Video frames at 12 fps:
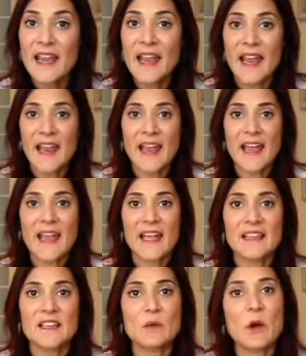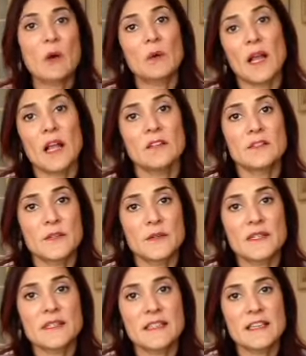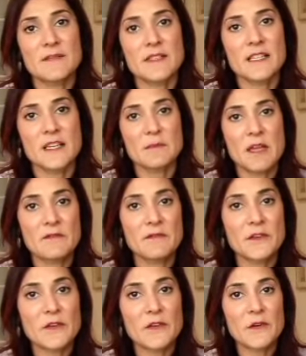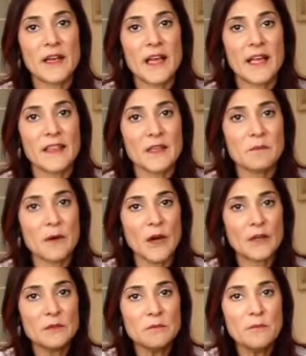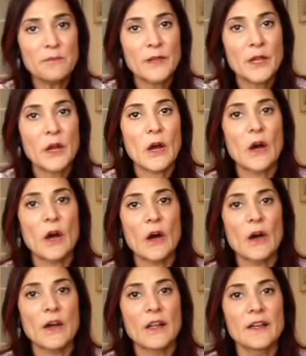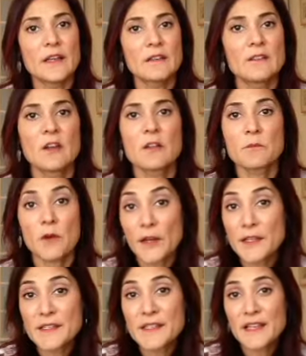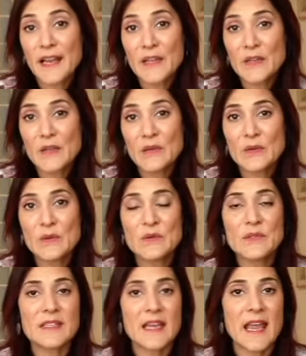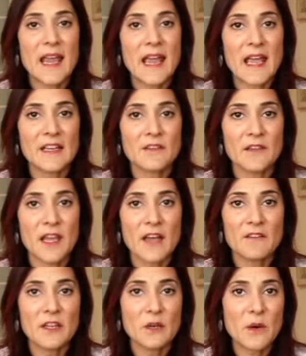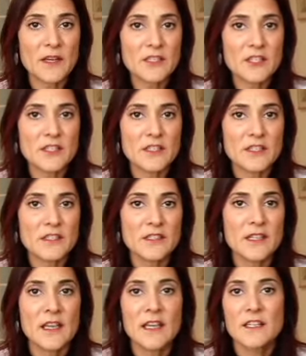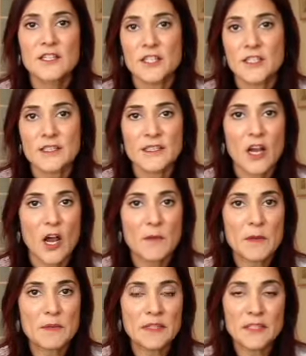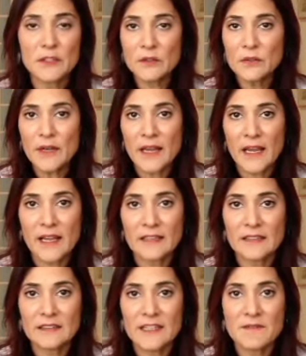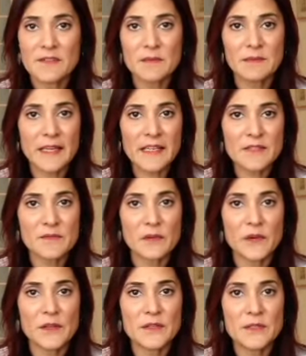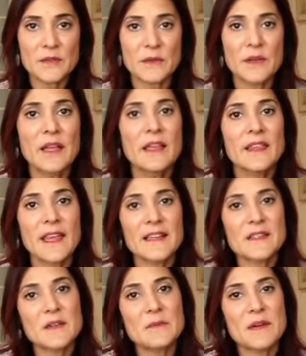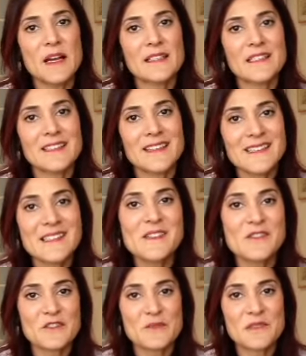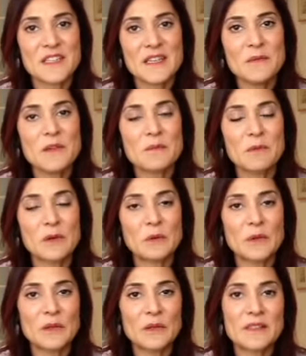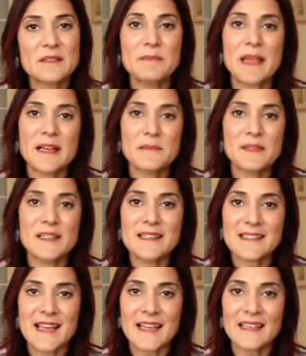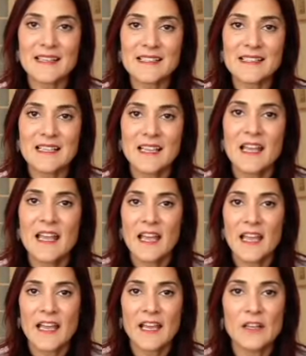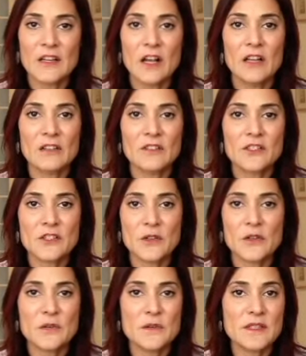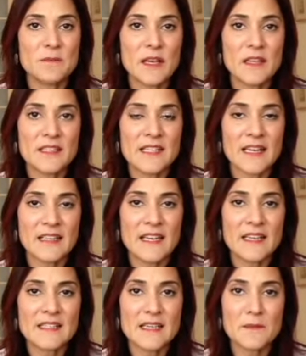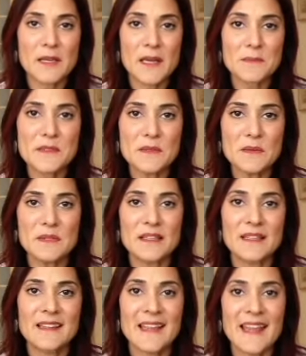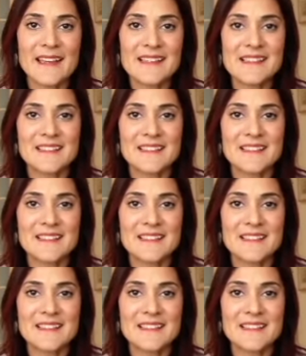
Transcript: And what I will do is leave some info at the bottom on products that I used. And if you have any questions, just comment below and I'll leave some links for you too. Thanks so much. This is Dripty with Bold Looks Makeup and Aesthetics, and I'll show you some other techniques coming up soon. Thanks.